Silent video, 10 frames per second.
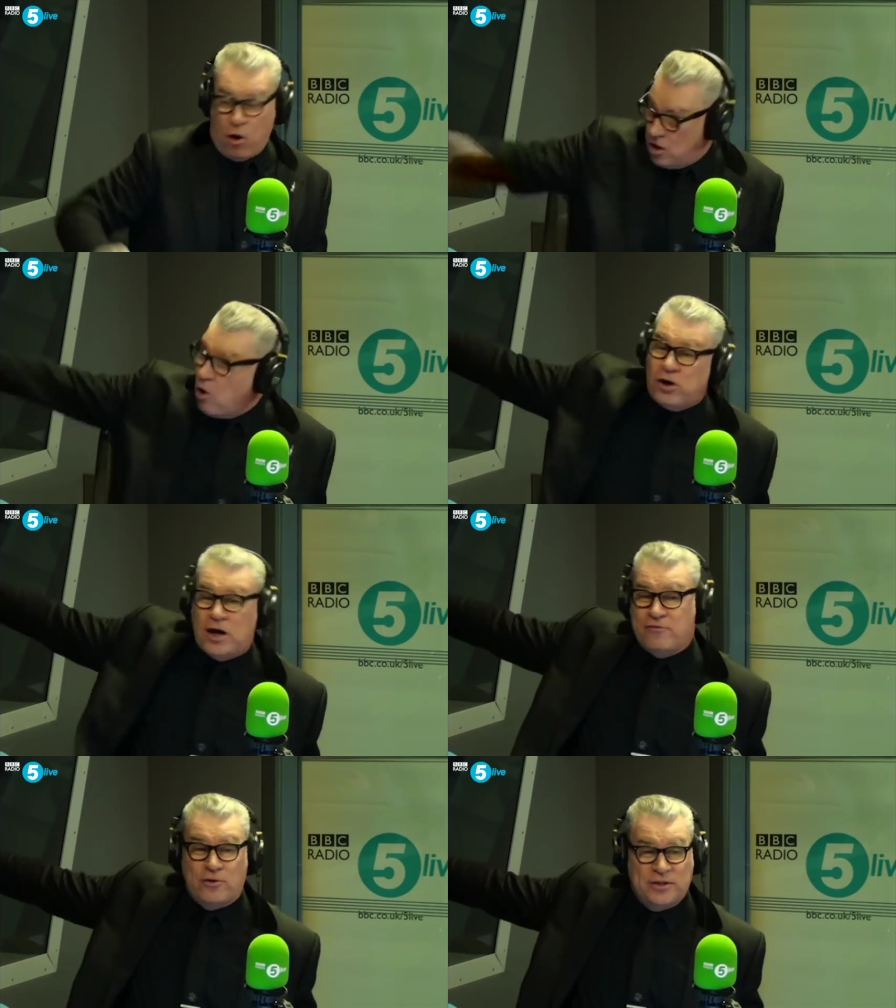all
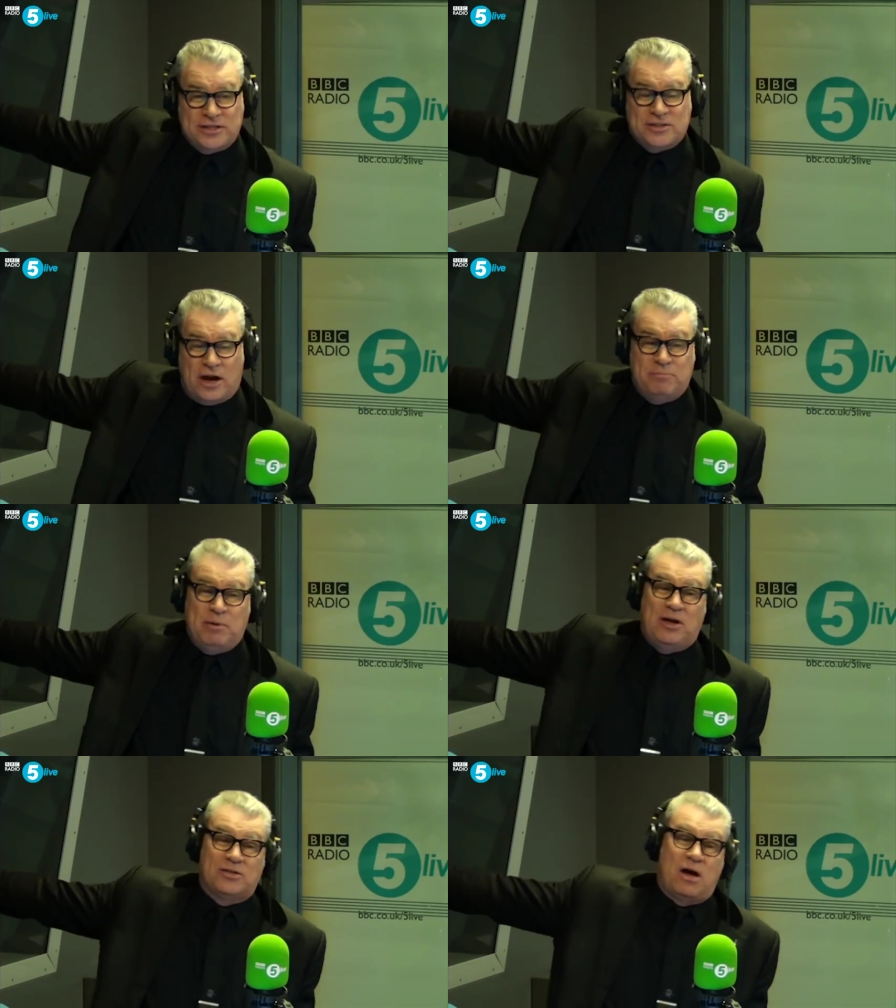over on this side,
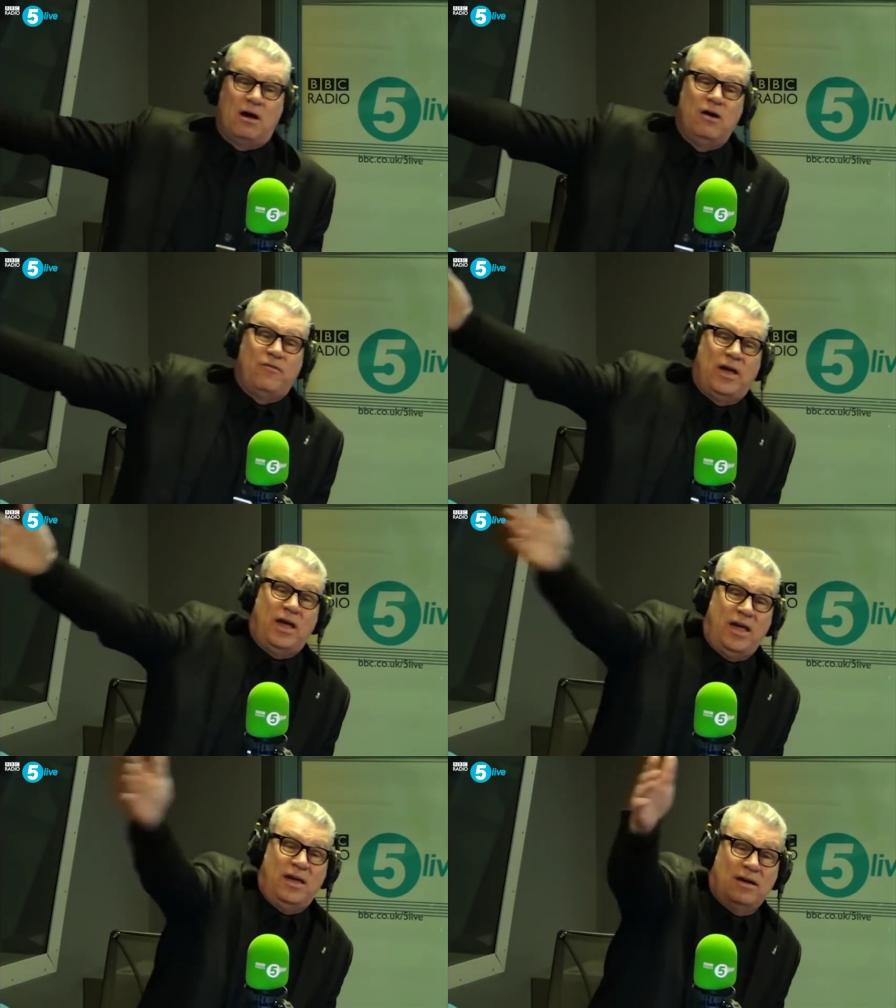because over
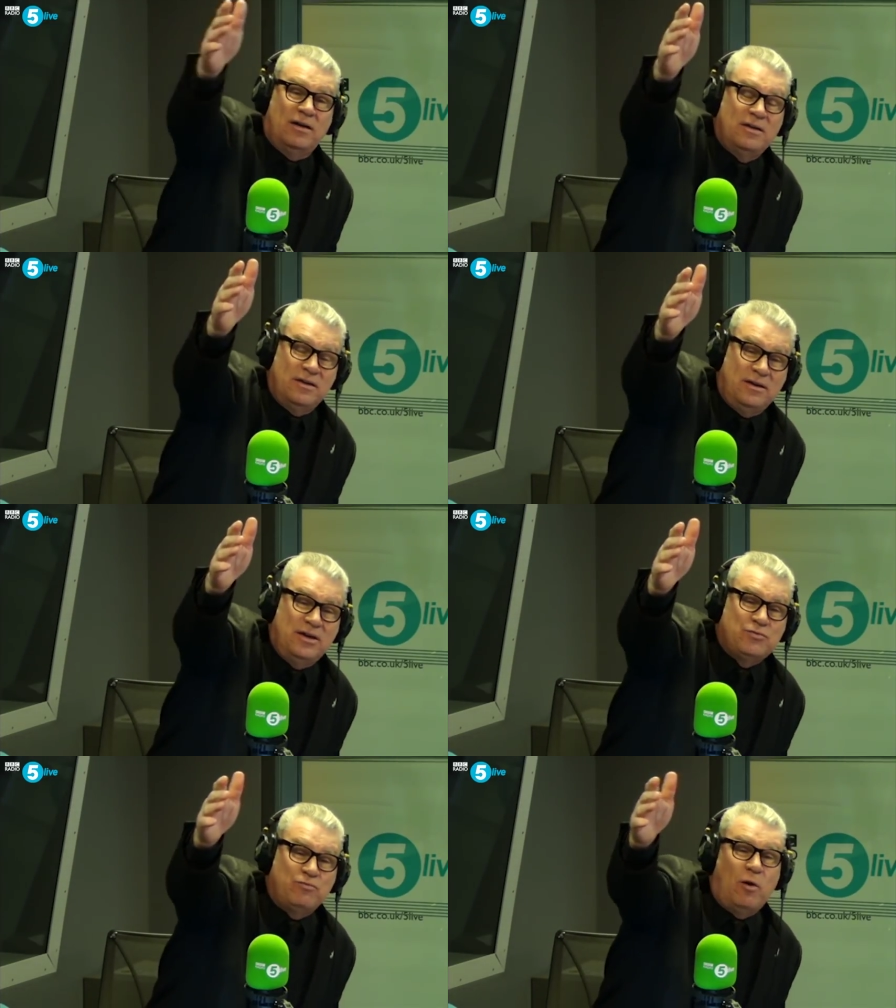here
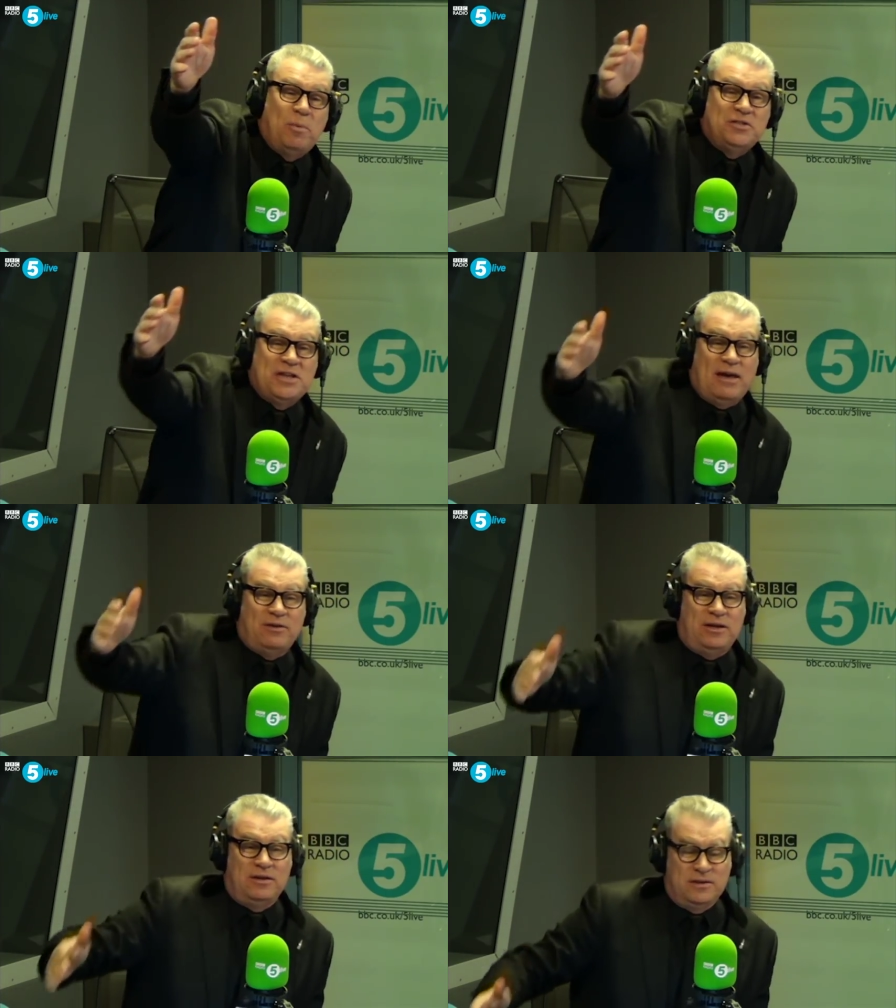is Robert
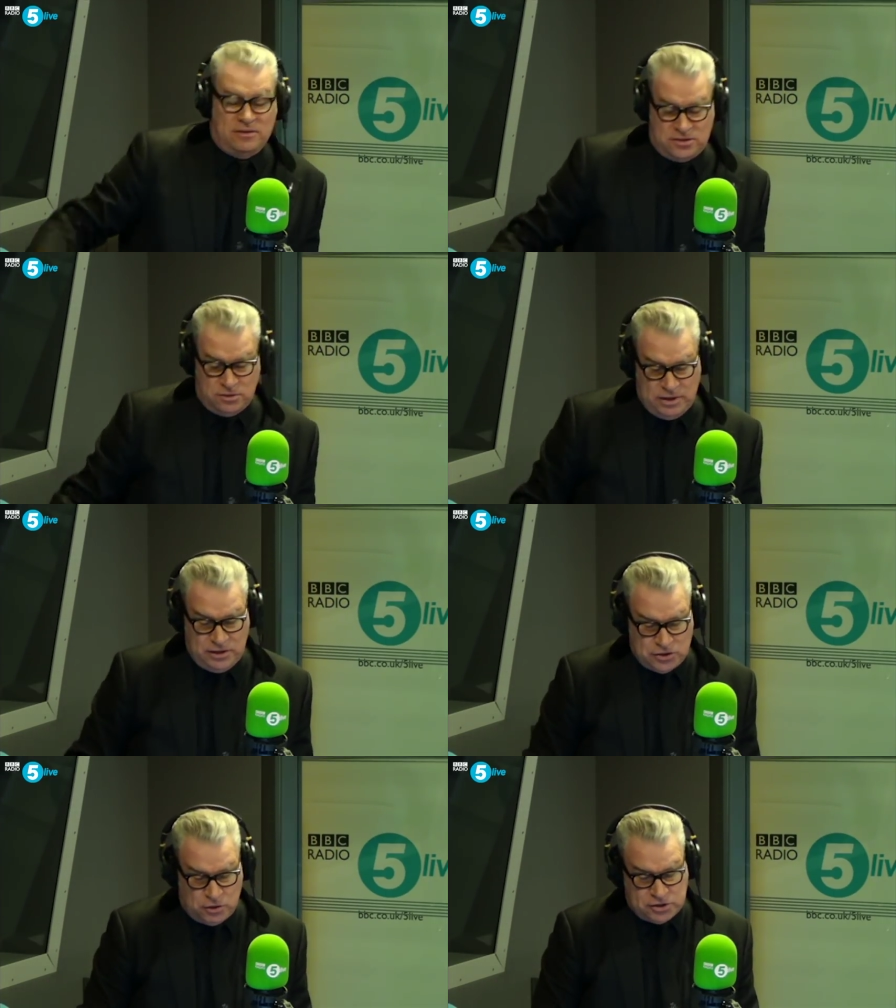Downey doing
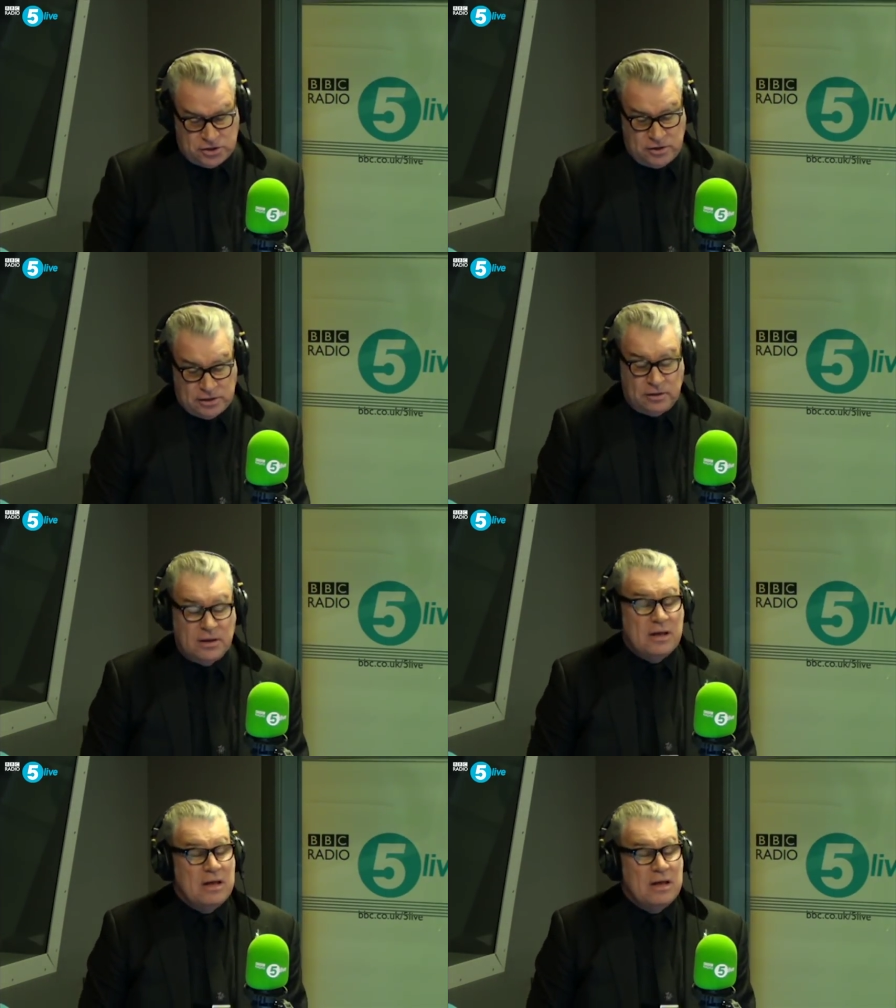Dr. Dolittle.